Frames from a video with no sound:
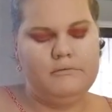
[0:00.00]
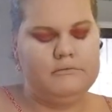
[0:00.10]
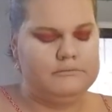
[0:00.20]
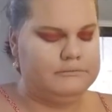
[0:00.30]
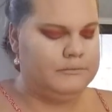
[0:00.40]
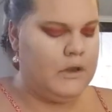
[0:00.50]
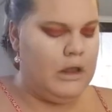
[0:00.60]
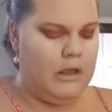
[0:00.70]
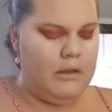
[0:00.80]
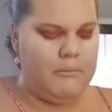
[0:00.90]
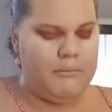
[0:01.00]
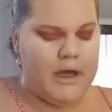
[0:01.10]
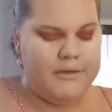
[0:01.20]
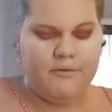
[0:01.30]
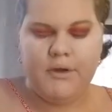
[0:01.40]
By the way, these
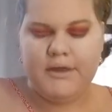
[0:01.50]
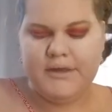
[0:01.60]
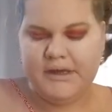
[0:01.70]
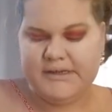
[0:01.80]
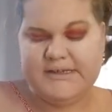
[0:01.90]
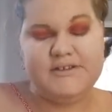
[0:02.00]
do stain a little